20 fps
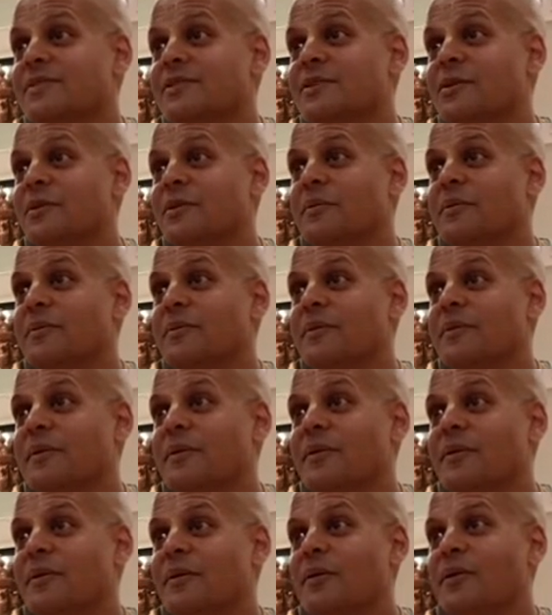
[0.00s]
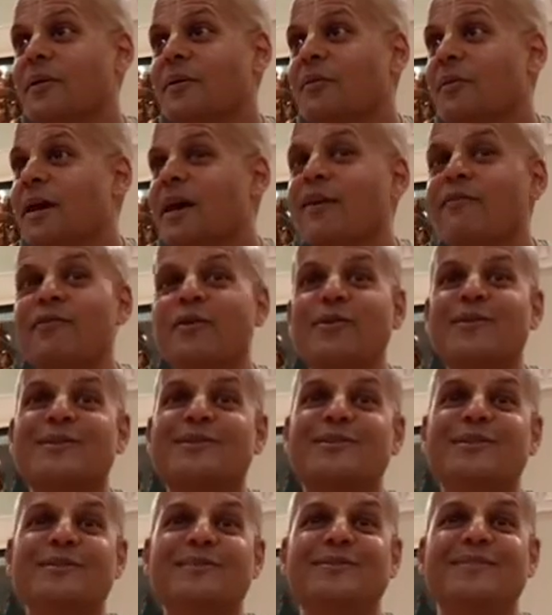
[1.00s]
So, we have no
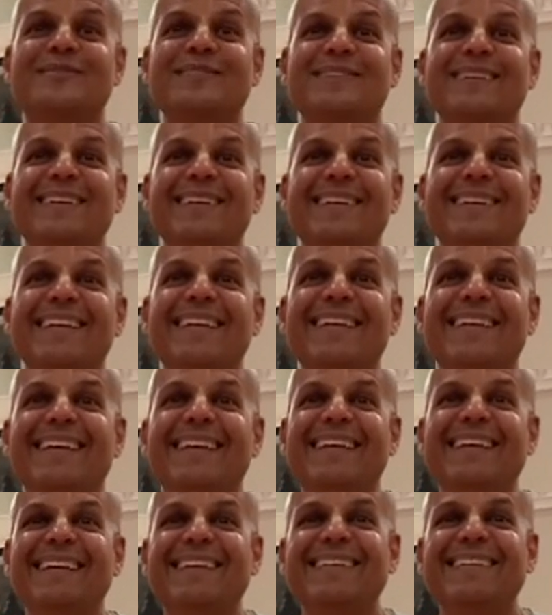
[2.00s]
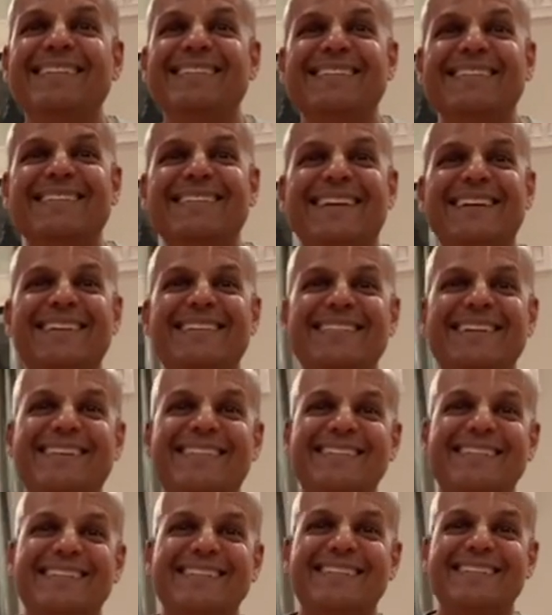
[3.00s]
excuse. Just take
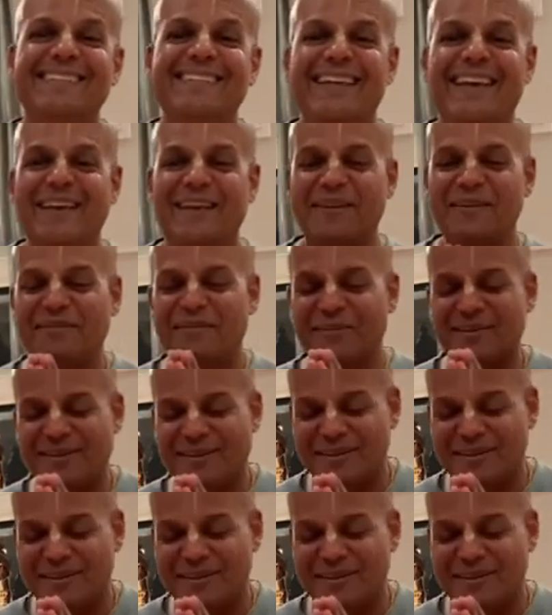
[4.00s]
shelter. Thank you.